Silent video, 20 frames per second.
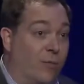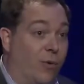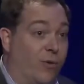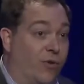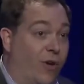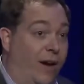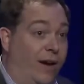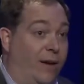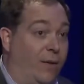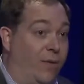We're
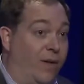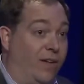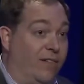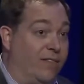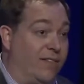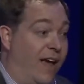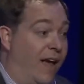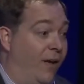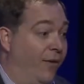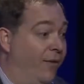talking
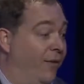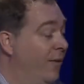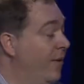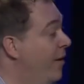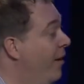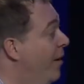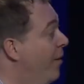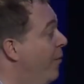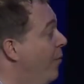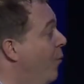things down
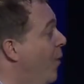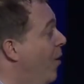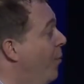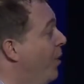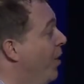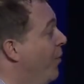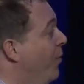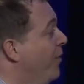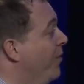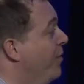uh, well
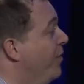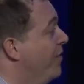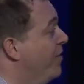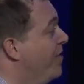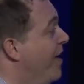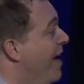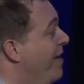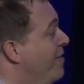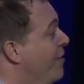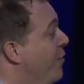below the, the
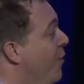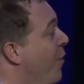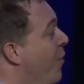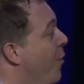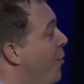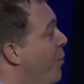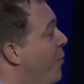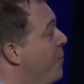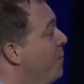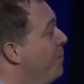size of
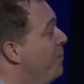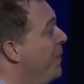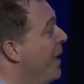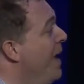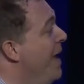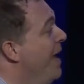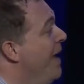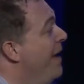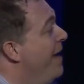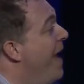Earth.
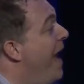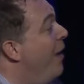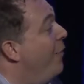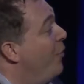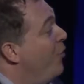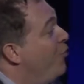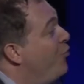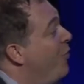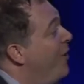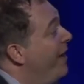Now,
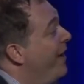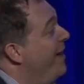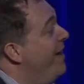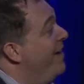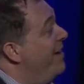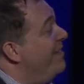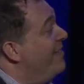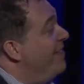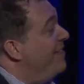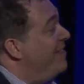the trick
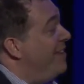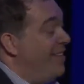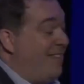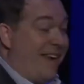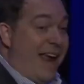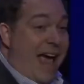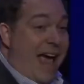is this doesn't